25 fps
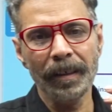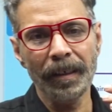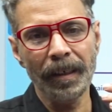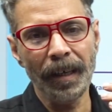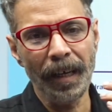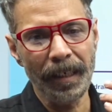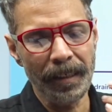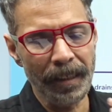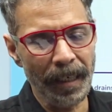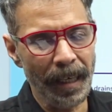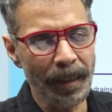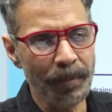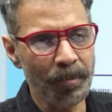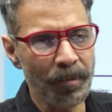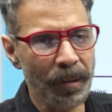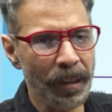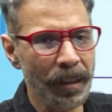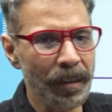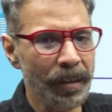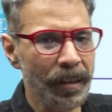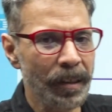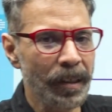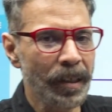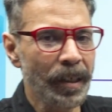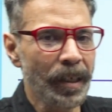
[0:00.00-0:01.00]
as I have
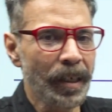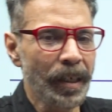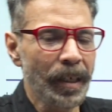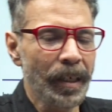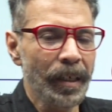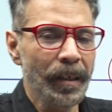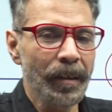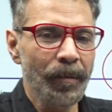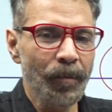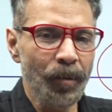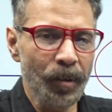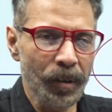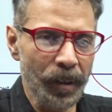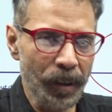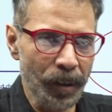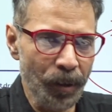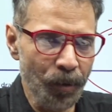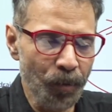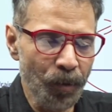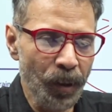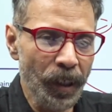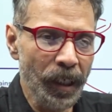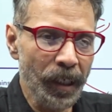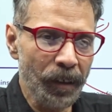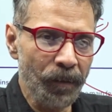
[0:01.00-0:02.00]
said, was a
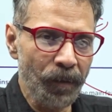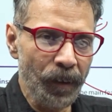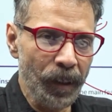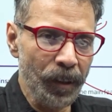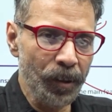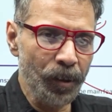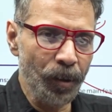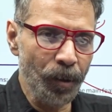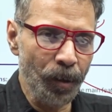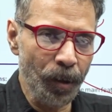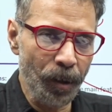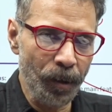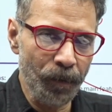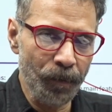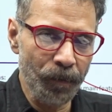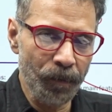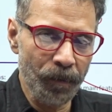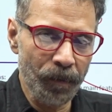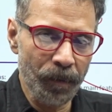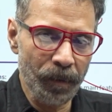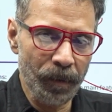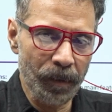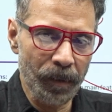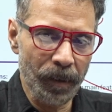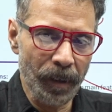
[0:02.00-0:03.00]
unique feature of
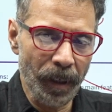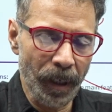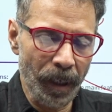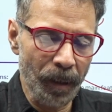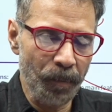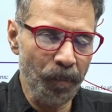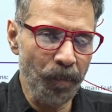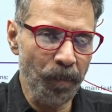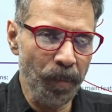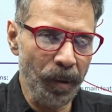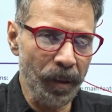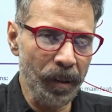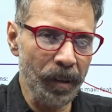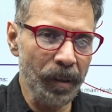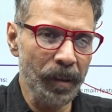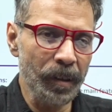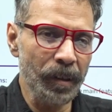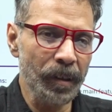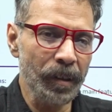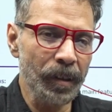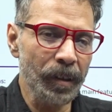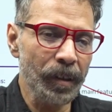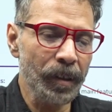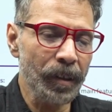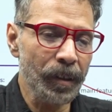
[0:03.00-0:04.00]
Harappan
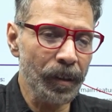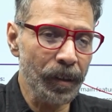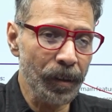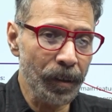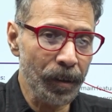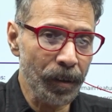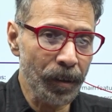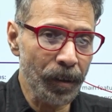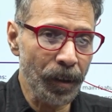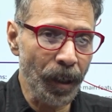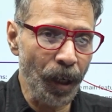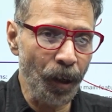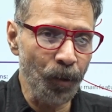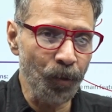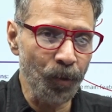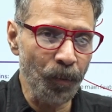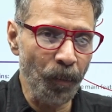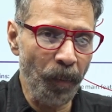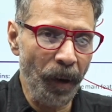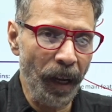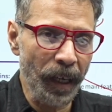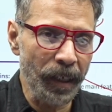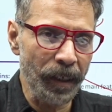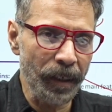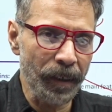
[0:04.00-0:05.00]
town
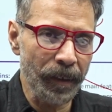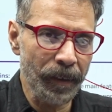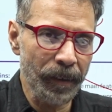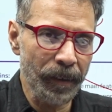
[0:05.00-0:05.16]
planning.